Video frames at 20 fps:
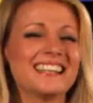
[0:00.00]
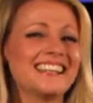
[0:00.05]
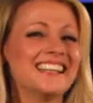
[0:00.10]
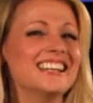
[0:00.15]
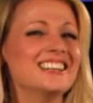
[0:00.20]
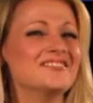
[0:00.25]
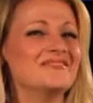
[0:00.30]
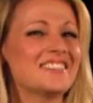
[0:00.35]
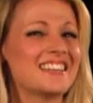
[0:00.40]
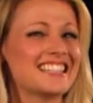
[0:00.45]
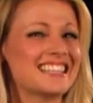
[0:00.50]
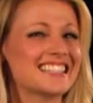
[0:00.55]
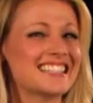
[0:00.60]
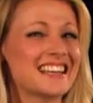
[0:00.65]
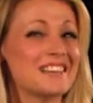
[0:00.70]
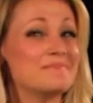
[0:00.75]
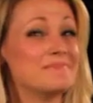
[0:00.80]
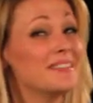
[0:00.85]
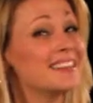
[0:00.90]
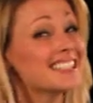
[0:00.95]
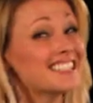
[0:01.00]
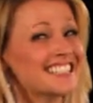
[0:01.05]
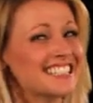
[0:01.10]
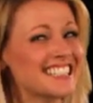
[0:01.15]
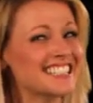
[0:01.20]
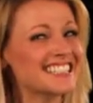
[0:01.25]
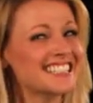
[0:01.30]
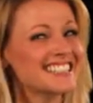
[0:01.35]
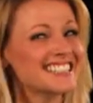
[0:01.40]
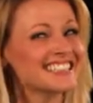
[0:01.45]
It means that
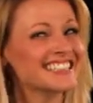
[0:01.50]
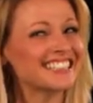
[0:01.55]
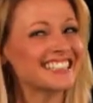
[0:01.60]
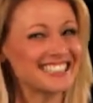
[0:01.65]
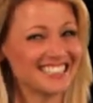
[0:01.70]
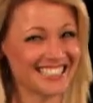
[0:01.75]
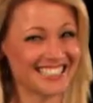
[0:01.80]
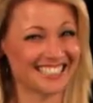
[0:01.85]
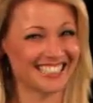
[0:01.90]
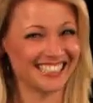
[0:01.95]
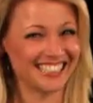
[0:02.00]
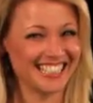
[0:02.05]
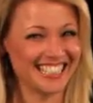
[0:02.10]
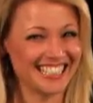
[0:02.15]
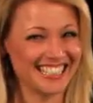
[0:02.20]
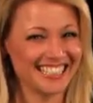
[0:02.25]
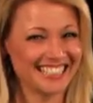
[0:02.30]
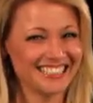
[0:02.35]
business is good.